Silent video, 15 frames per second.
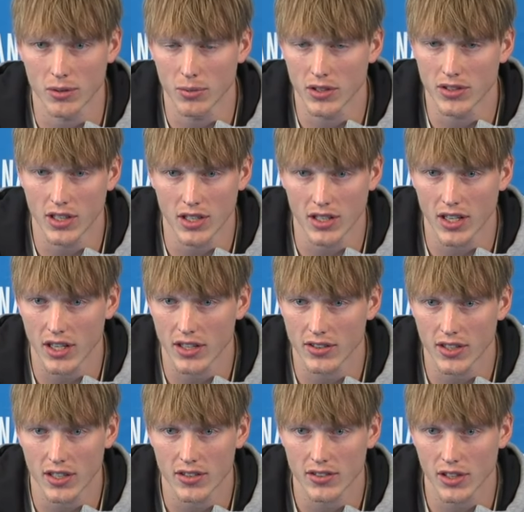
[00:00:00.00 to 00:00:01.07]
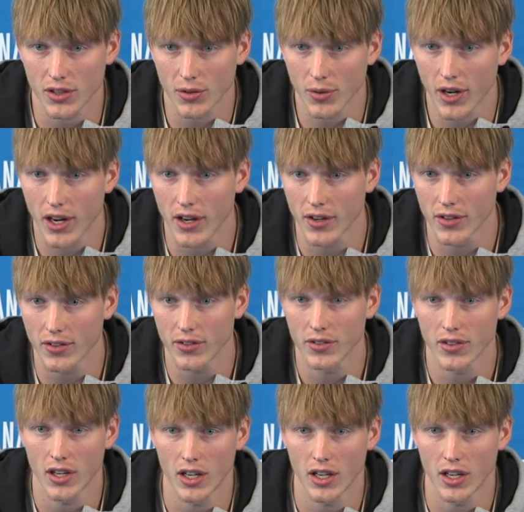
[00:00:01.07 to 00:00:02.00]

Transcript: going to be a ton of guys that stick around.